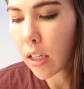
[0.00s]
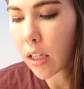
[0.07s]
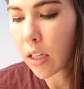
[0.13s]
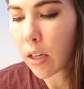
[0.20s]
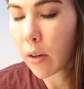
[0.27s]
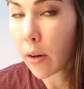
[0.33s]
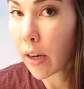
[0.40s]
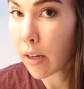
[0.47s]
you
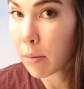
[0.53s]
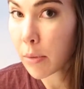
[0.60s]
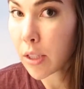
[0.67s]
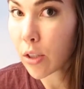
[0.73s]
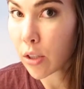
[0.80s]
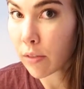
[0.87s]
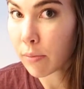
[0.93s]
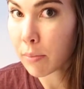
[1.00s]
know, how
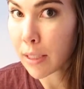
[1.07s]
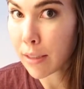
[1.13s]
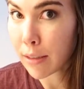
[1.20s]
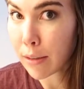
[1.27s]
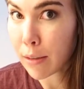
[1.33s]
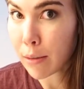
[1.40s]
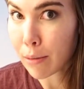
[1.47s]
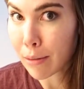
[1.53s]
much of me
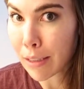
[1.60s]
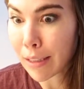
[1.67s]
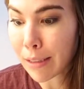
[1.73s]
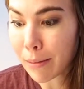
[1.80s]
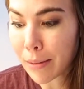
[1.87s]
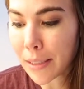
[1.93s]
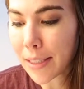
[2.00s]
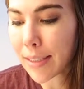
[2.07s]
do you
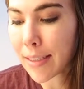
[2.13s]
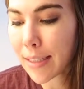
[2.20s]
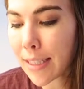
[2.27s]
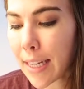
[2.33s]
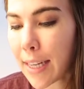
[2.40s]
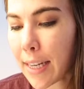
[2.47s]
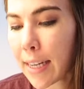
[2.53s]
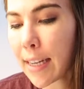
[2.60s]
really want to
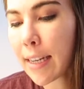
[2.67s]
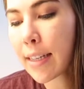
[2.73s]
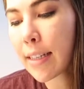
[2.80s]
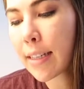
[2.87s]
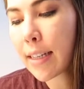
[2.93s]
see?